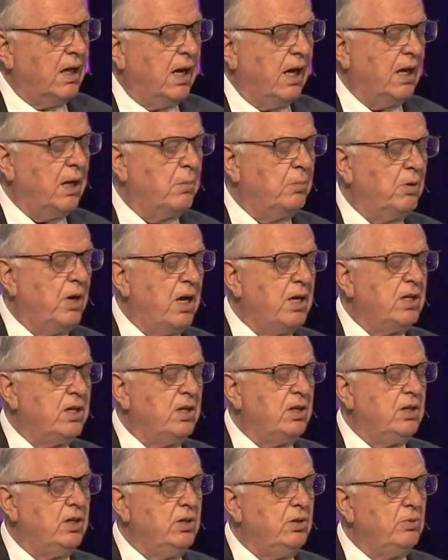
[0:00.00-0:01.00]
I am
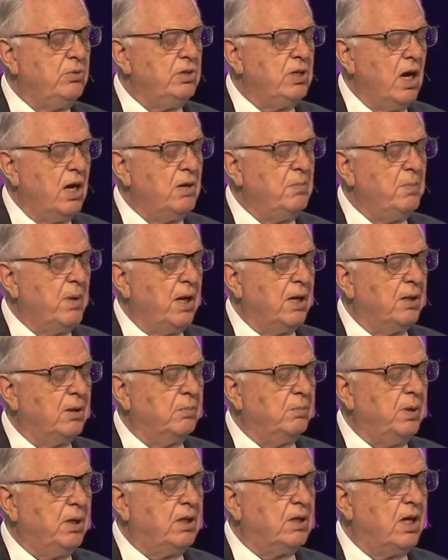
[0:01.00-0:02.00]
writing to you, young
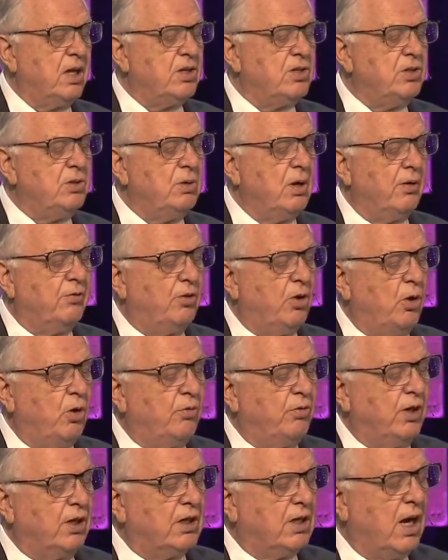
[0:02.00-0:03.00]
men, because you have
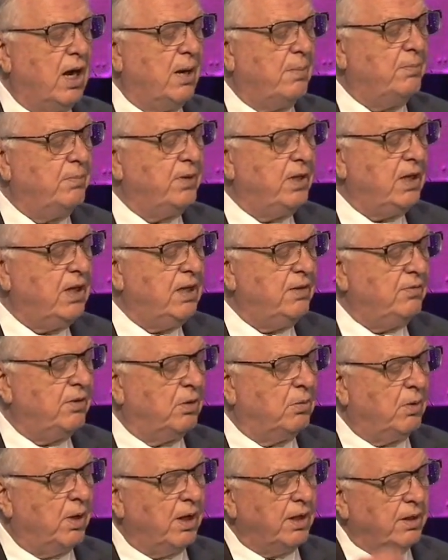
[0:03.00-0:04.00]
overcome the
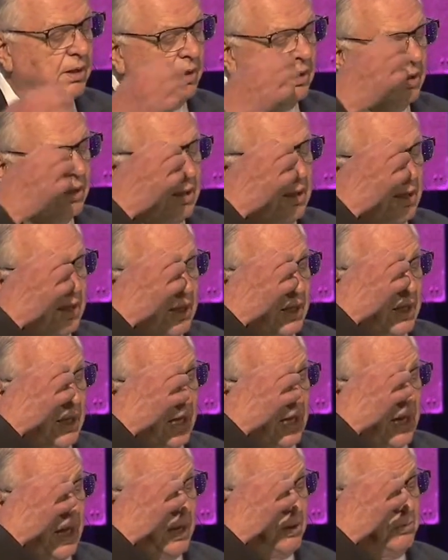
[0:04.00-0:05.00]
evil one.
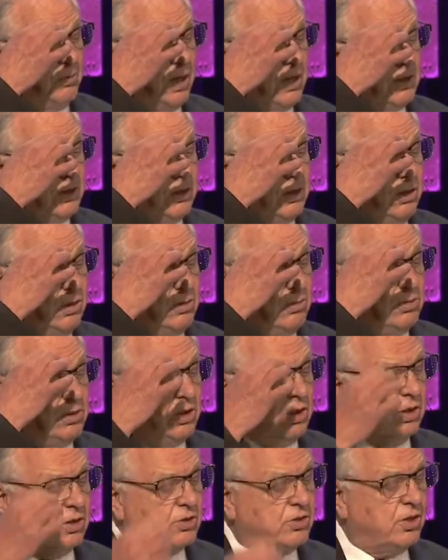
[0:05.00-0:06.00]
I write to you,
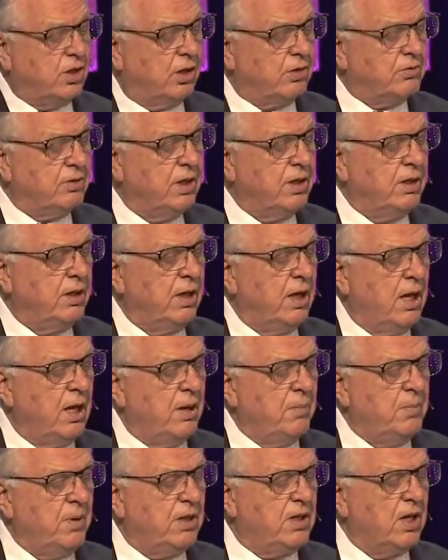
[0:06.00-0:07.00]
dear children,
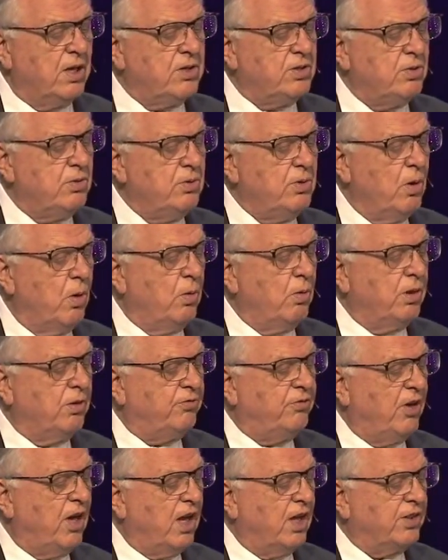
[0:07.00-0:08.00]
because you know the
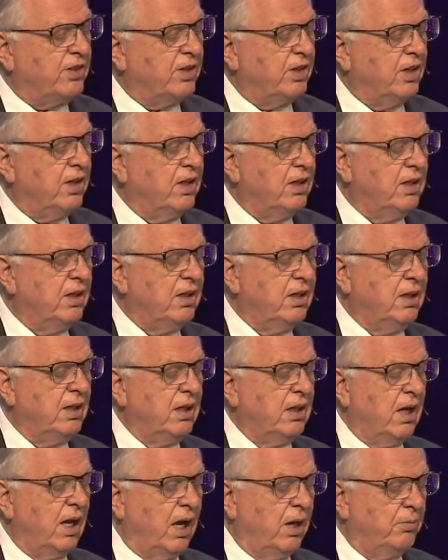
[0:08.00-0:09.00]
Father.
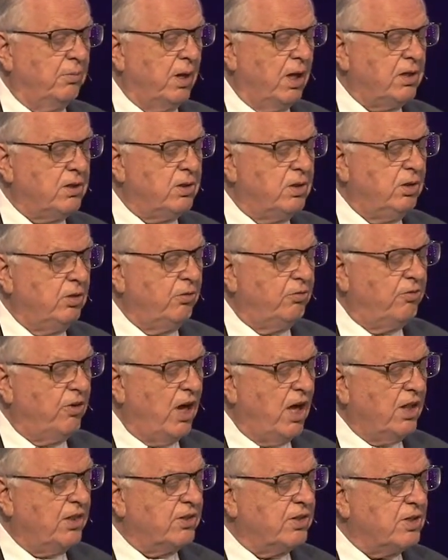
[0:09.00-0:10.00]
I write to you,
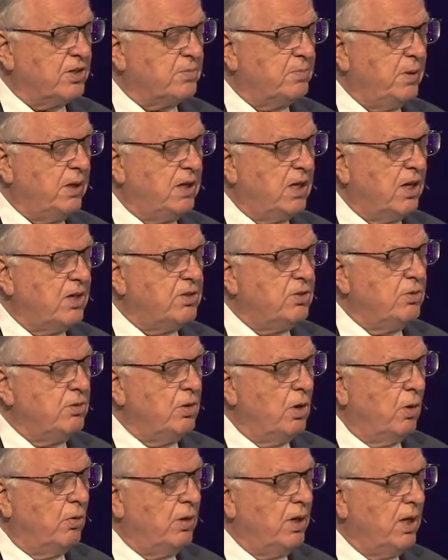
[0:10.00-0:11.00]
fathers, because you
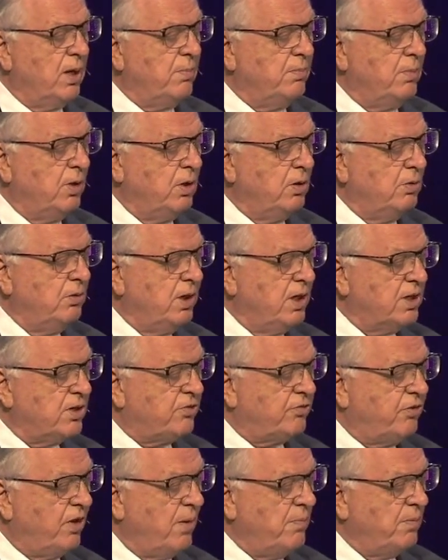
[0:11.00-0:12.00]
know him who is
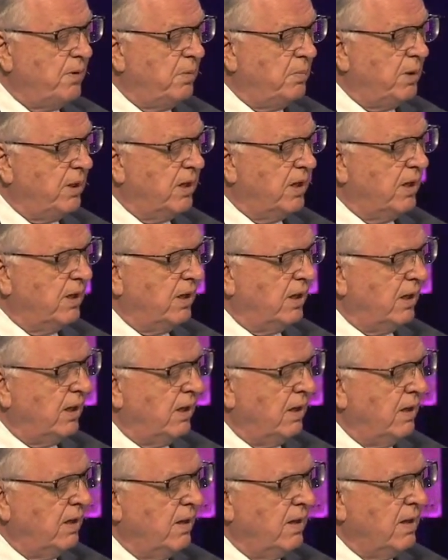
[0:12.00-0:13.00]
from the
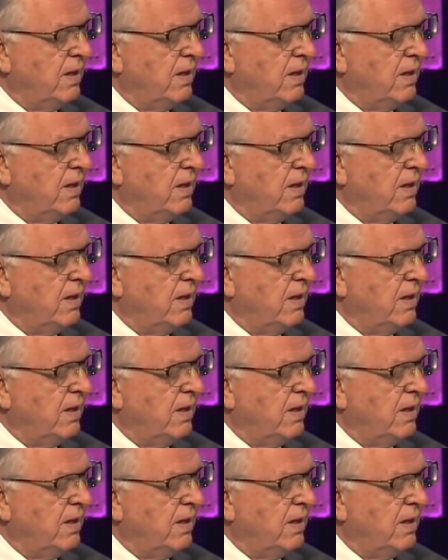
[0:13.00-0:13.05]
beginning.